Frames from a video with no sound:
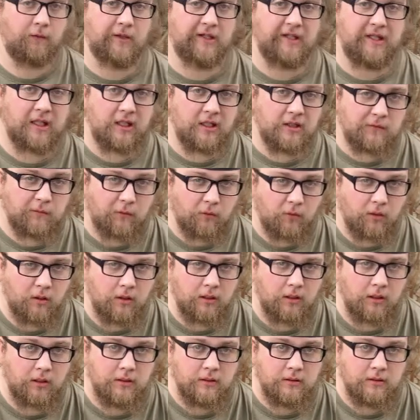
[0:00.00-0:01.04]
the Dodge
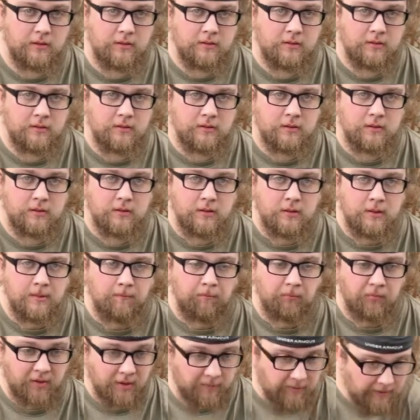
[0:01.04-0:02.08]
400.
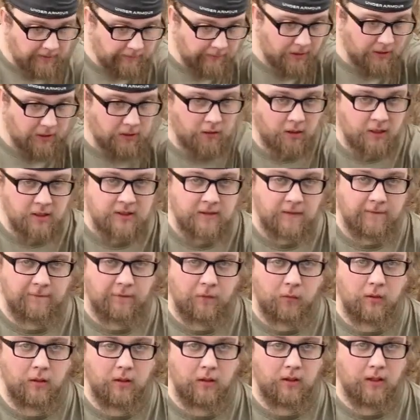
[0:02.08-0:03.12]
The big block Chrysler
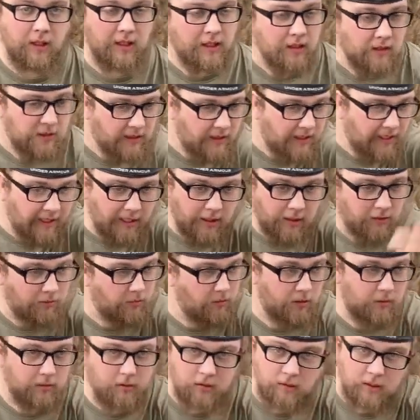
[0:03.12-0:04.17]
400. I could have hit,
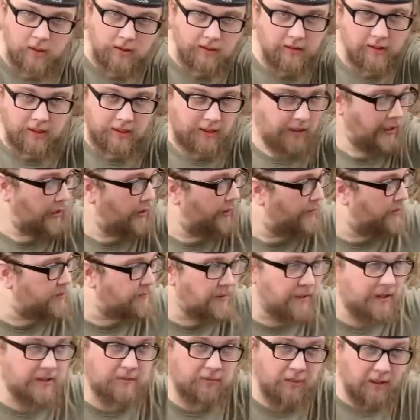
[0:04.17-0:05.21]
hell, those
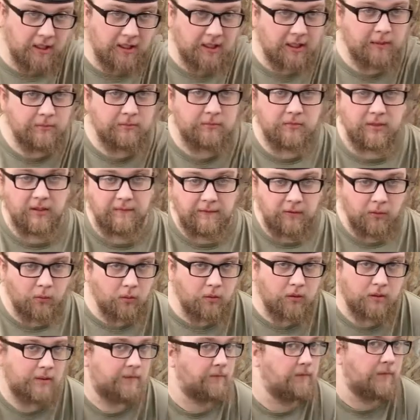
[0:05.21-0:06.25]
bearings probably come if you
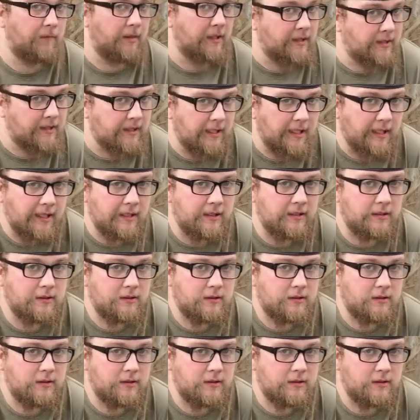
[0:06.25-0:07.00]
order them from like that.